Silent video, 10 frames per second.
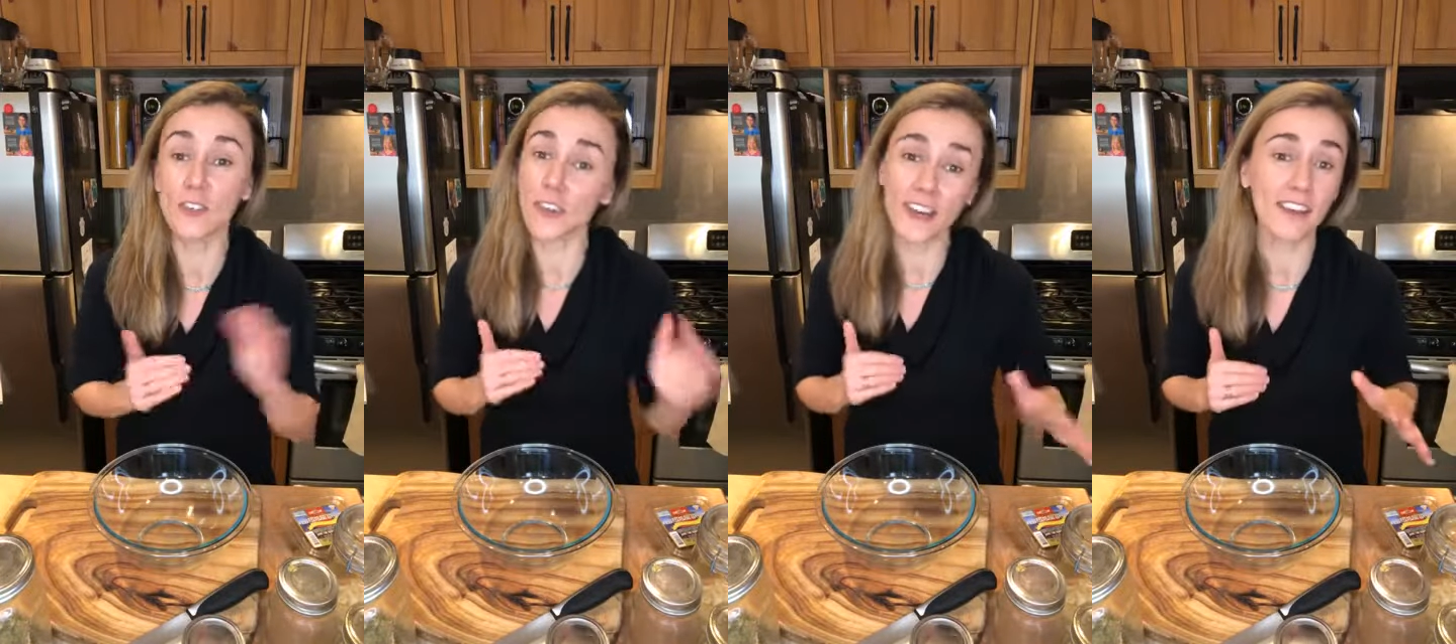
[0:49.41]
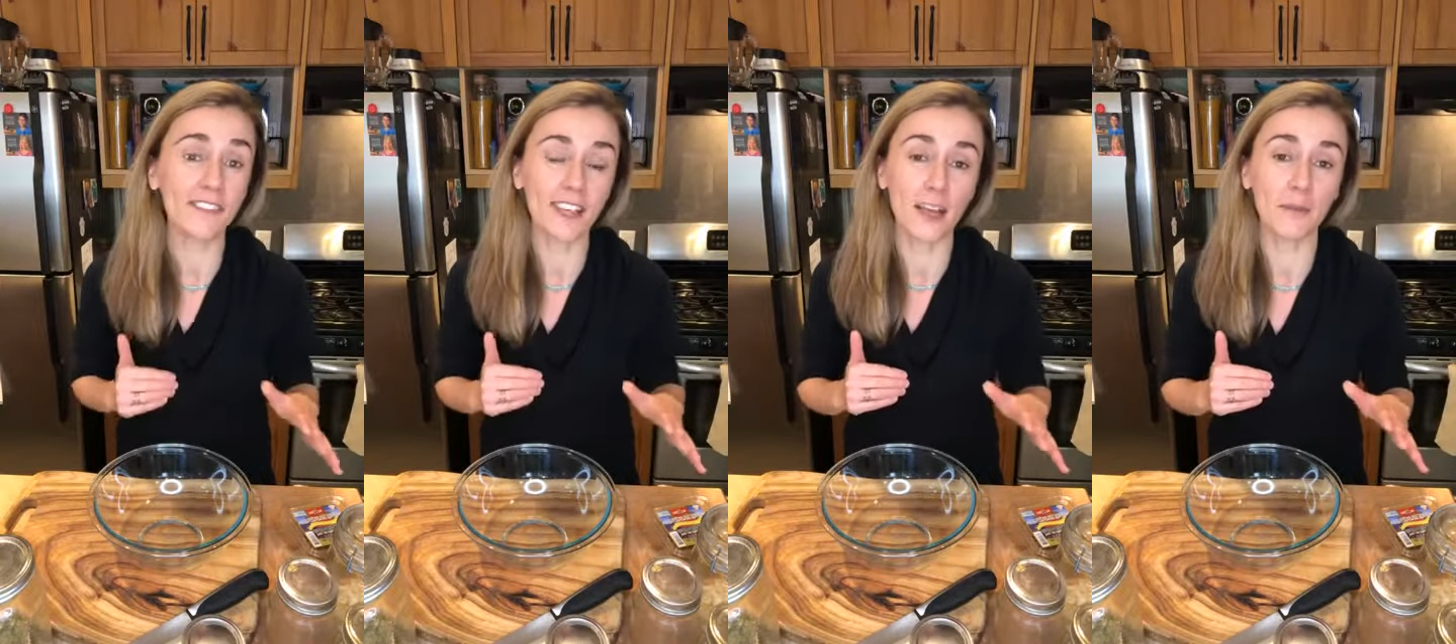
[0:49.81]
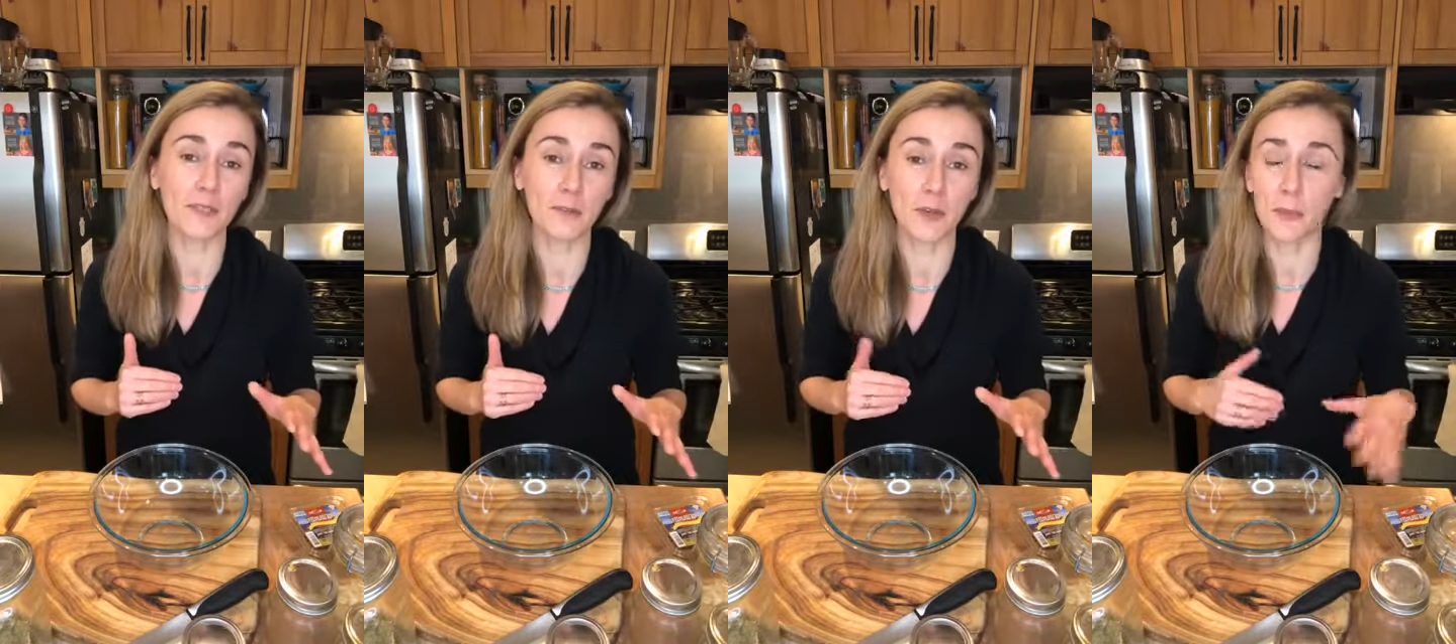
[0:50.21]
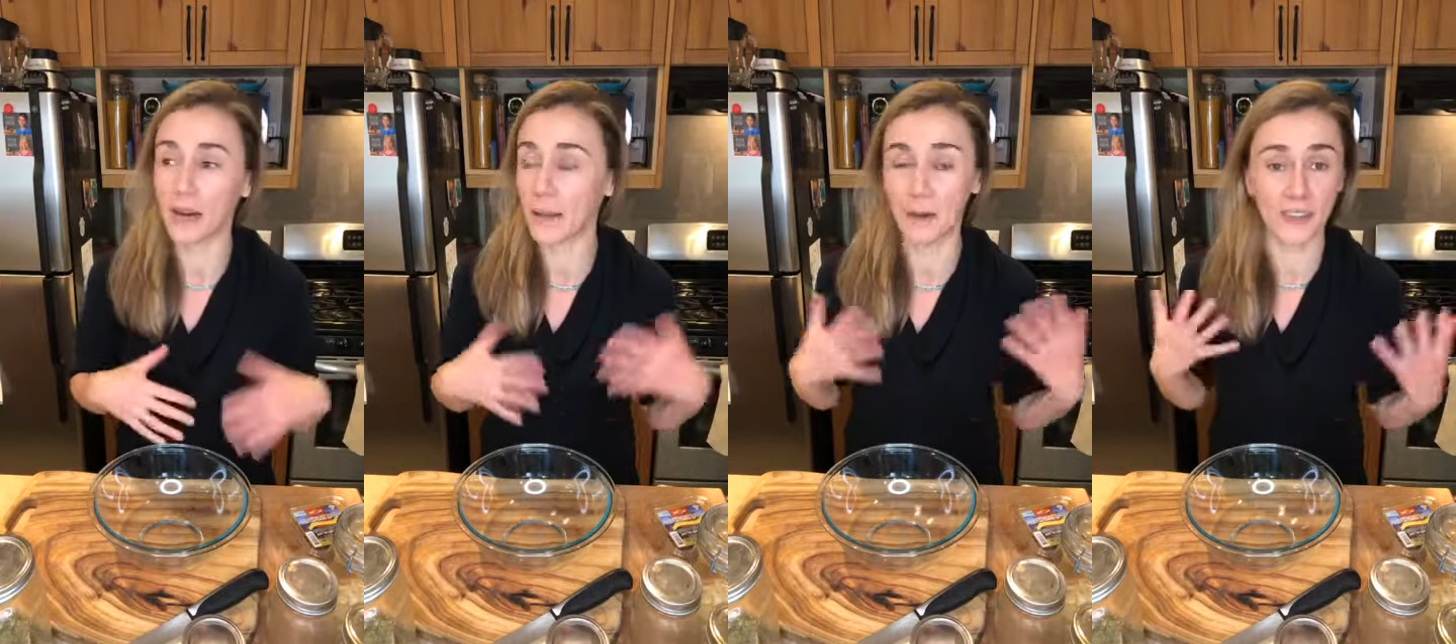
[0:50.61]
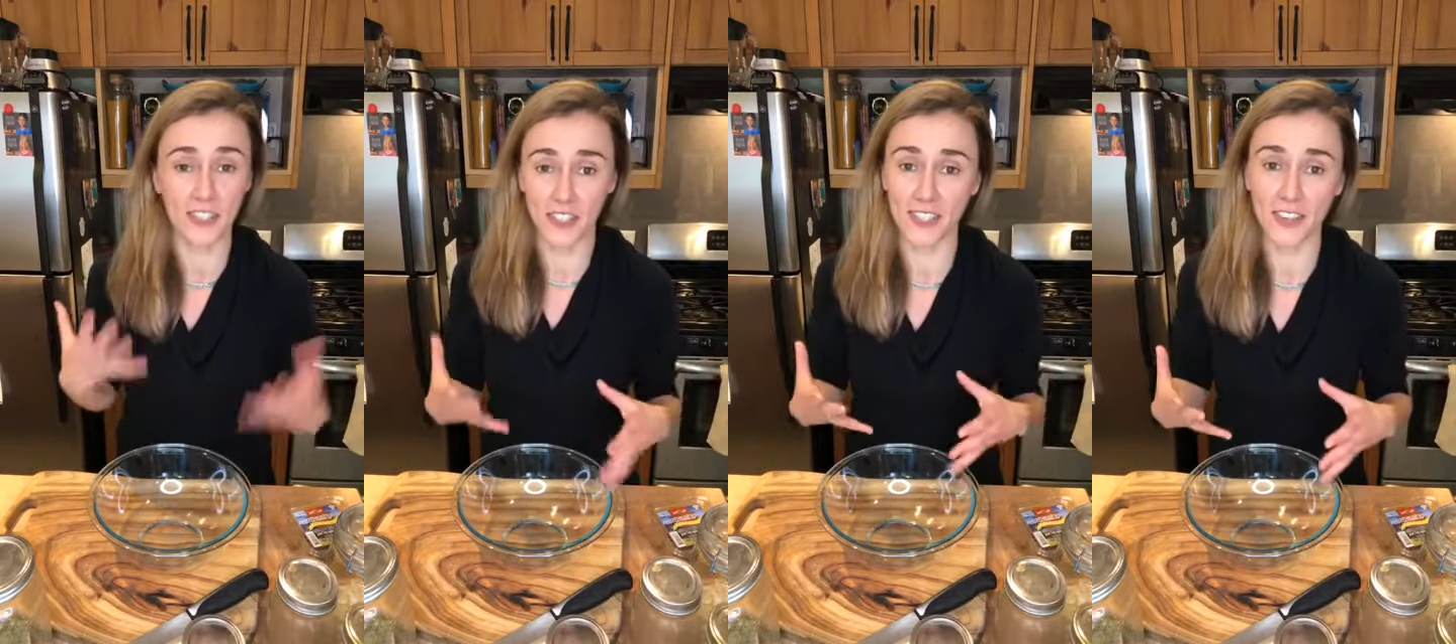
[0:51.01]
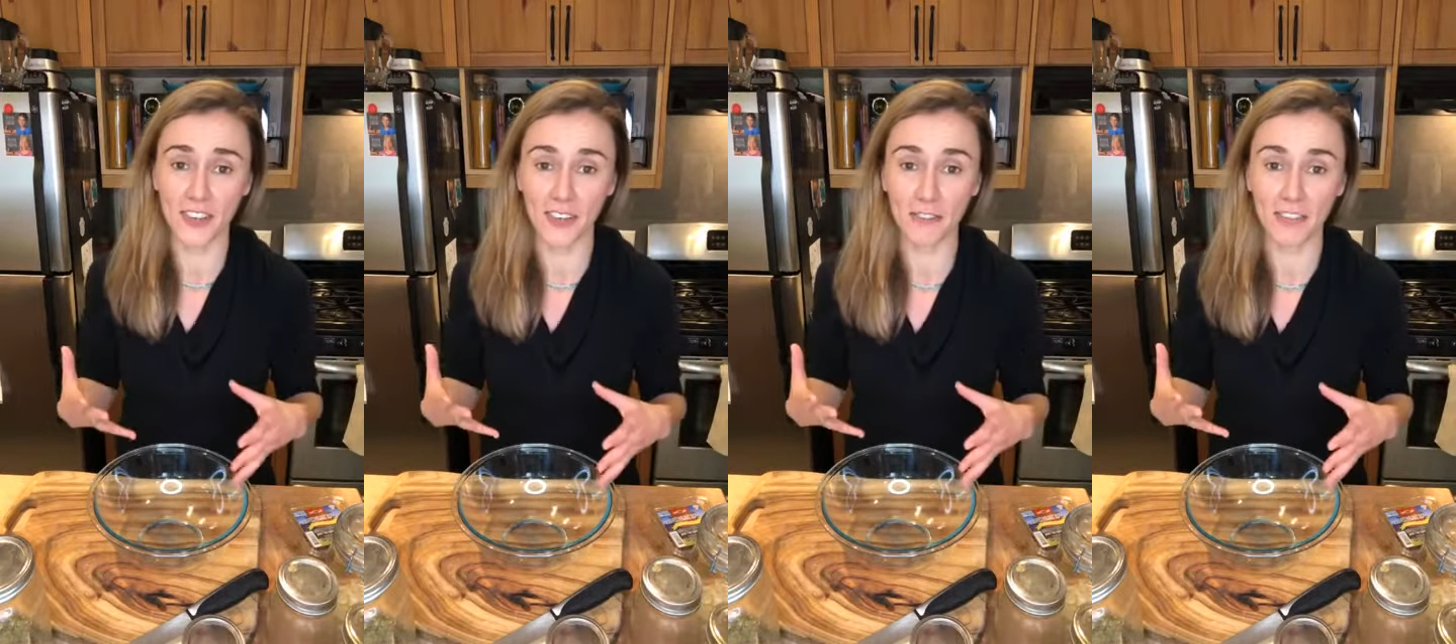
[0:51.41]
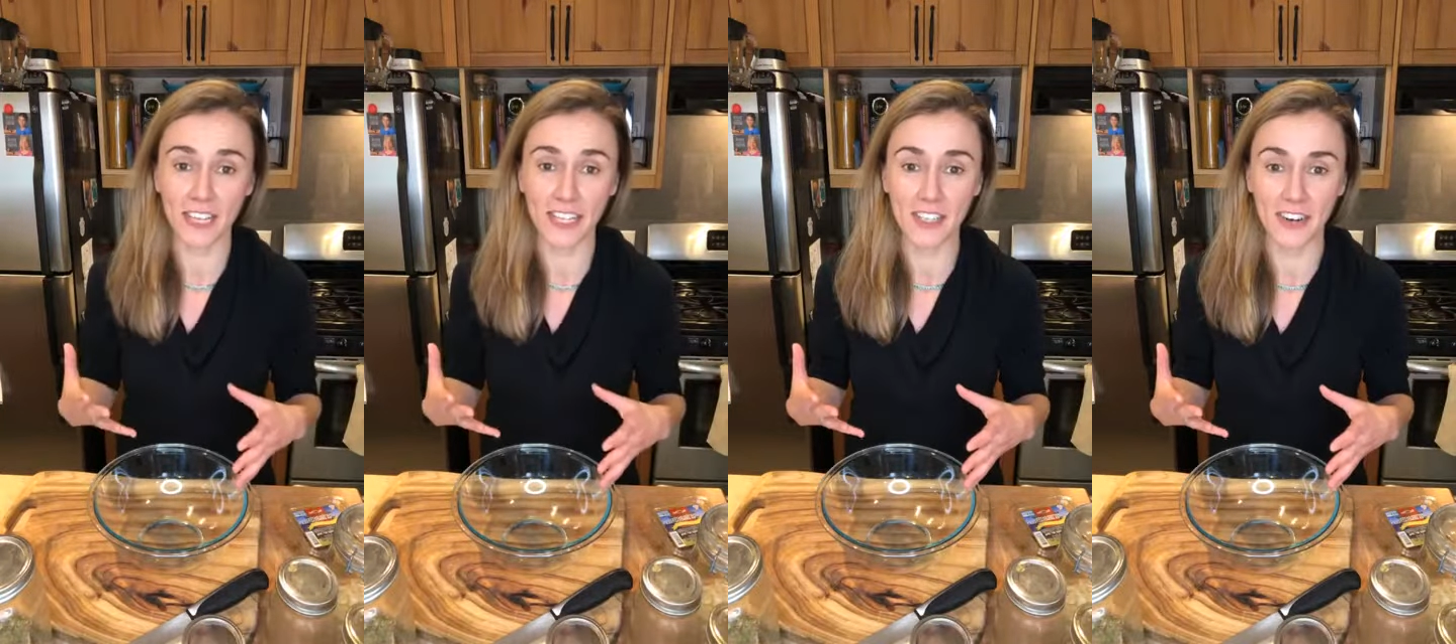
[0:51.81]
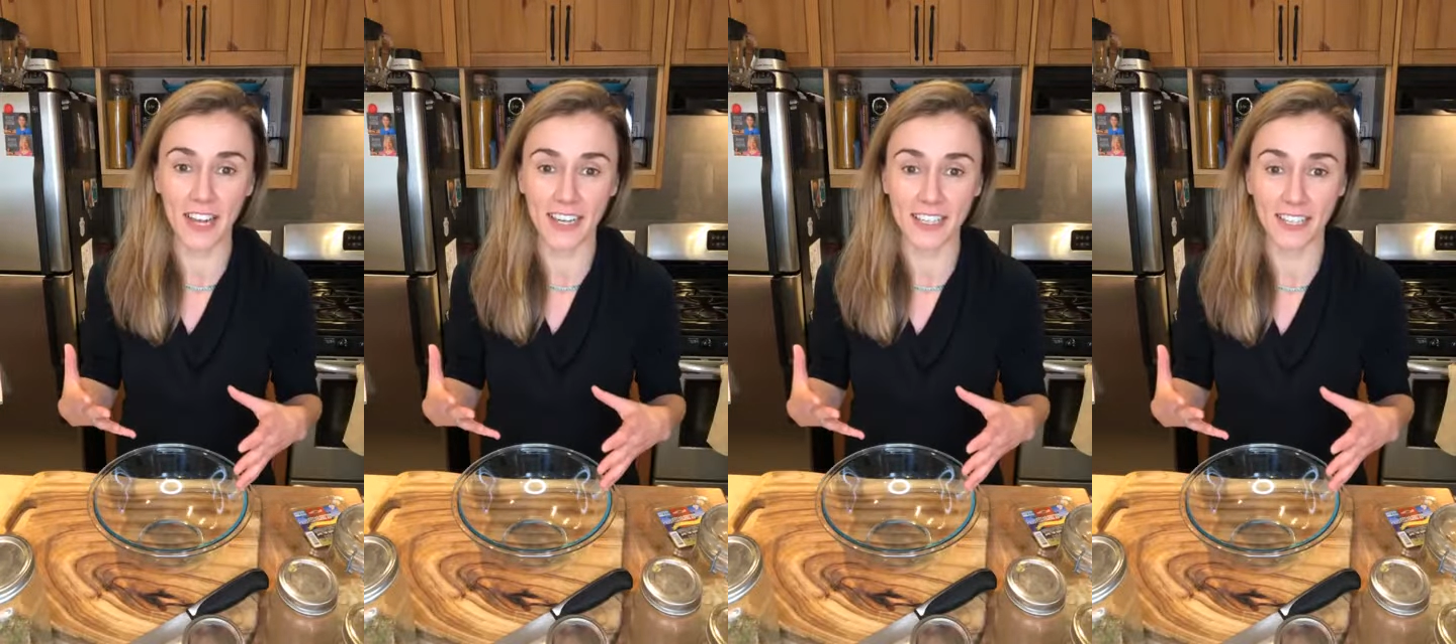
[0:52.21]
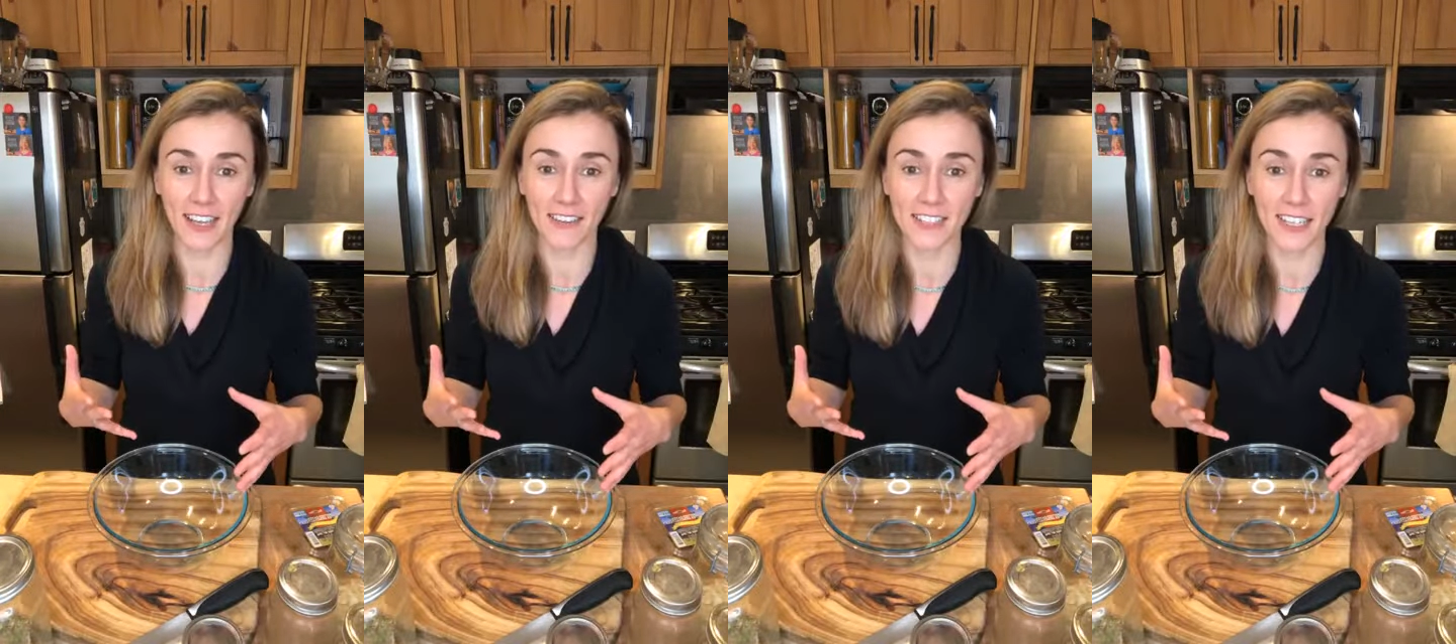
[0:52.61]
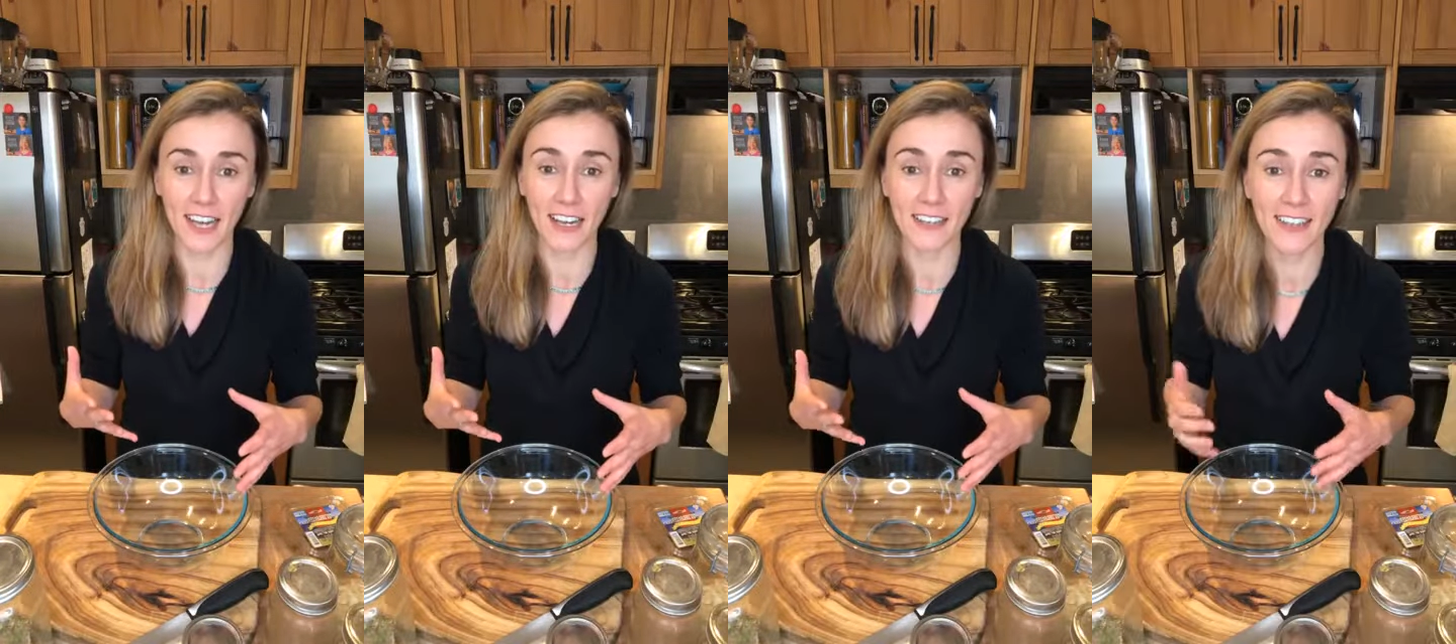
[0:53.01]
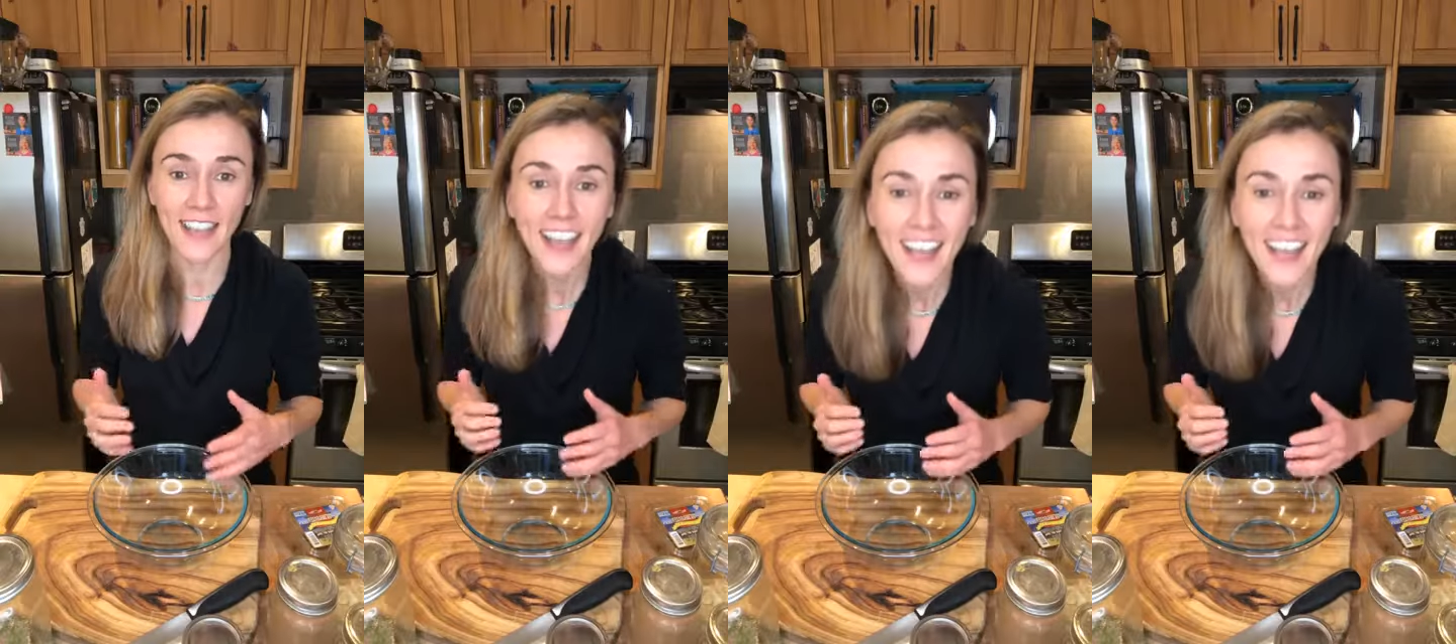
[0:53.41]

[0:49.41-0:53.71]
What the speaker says: you don't have time to meal prep or it's just not going to fit into your hectic lifestyle.